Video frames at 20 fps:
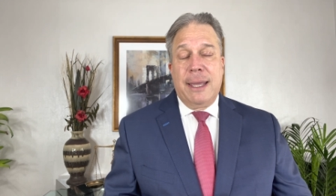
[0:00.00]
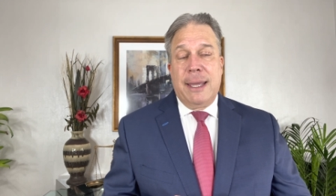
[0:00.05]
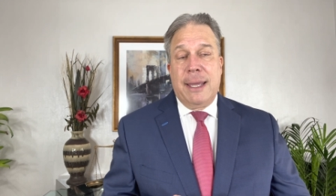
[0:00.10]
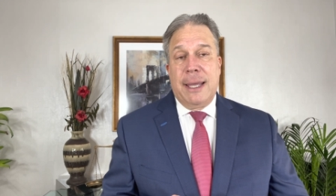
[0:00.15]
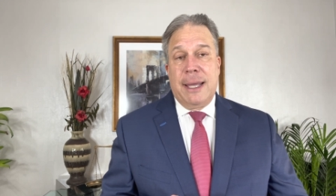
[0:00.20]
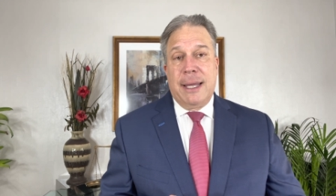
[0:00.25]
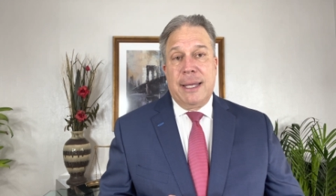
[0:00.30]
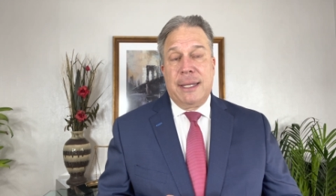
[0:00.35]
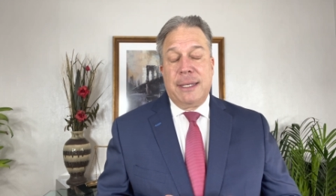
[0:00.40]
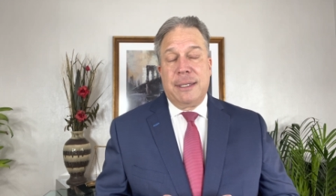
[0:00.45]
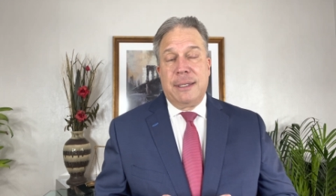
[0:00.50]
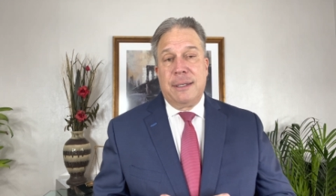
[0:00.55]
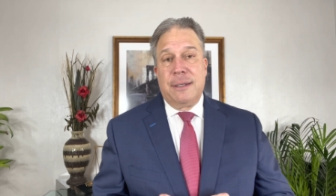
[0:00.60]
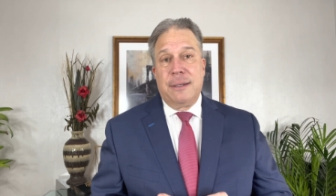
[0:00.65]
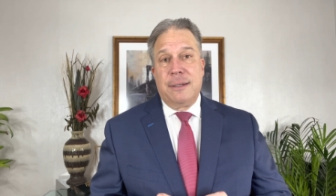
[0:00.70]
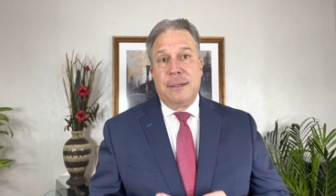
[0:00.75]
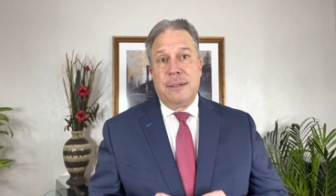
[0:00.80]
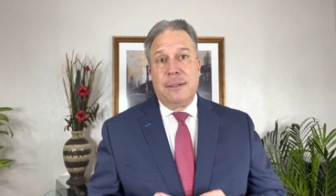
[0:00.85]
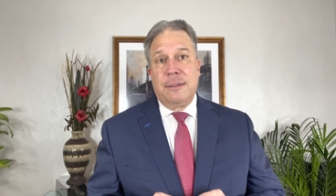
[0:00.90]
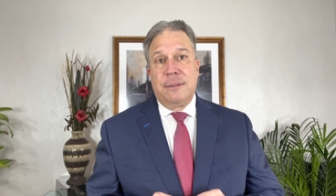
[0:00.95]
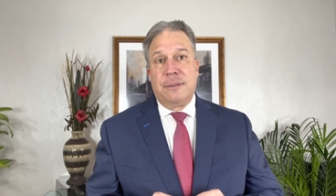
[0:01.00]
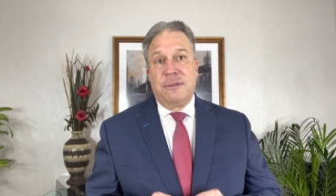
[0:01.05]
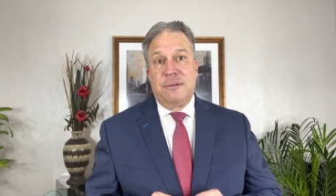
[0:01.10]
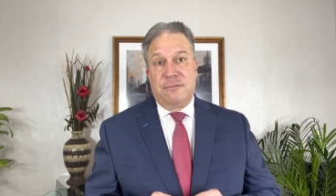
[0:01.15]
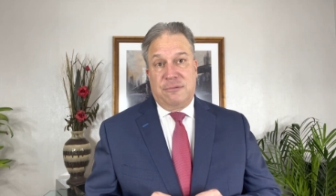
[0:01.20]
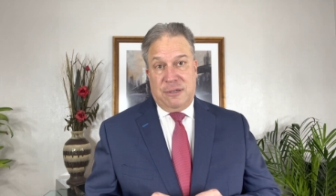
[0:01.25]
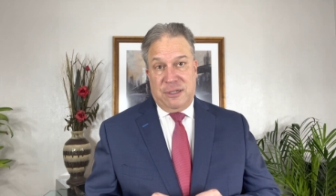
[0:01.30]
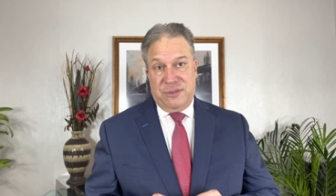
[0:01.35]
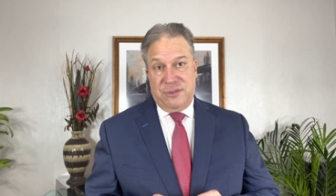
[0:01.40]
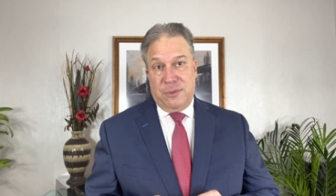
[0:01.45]
And the
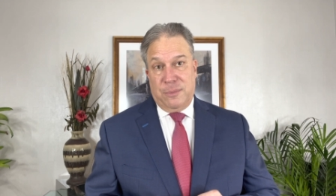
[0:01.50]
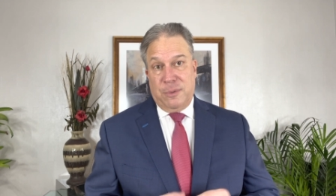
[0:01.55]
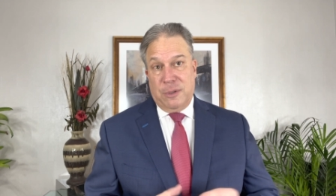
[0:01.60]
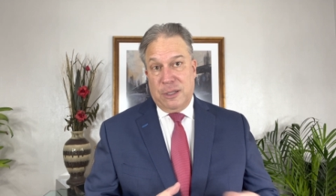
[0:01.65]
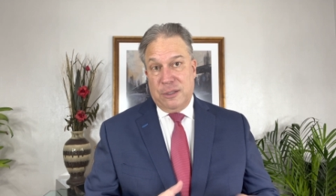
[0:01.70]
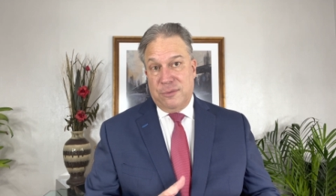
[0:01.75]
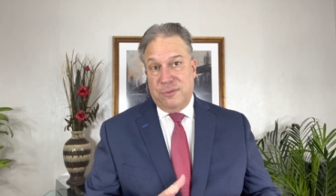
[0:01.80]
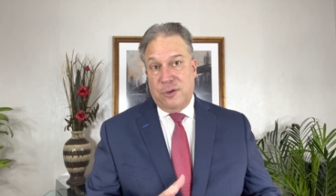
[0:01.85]
reason the plaintiff